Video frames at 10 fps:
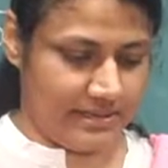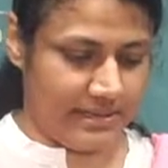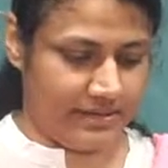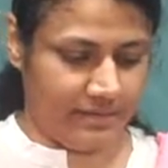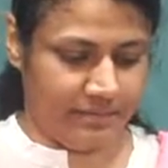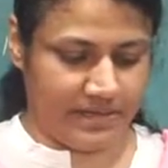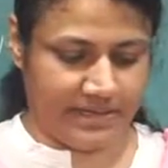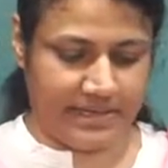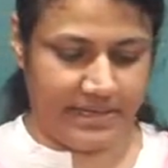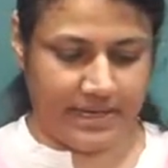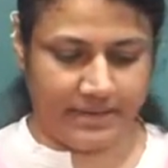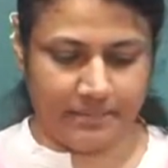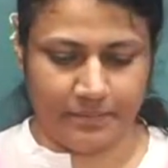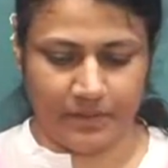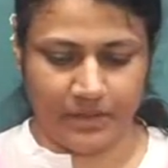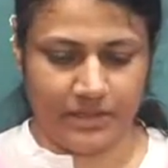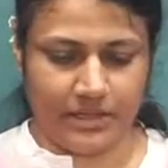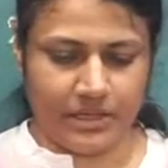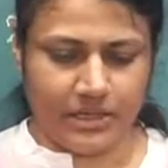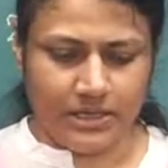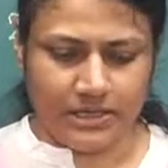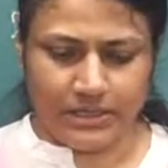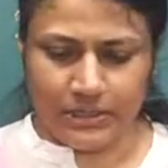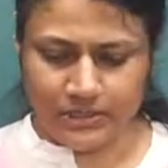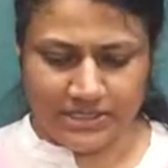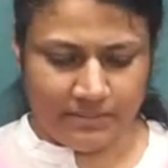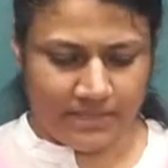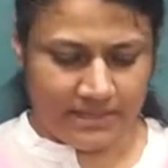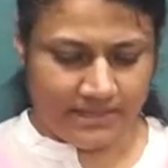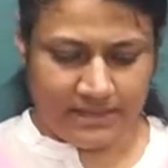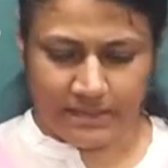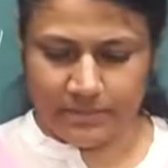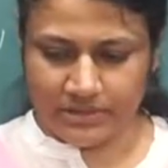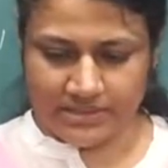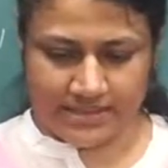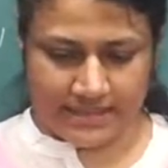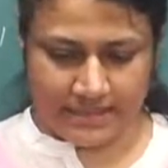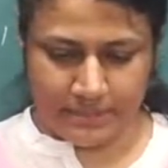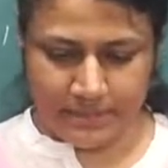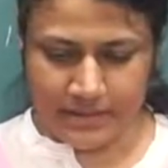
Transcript: Agrippa. King Agrippa, okay. Can you tell me anything about this Agrippa?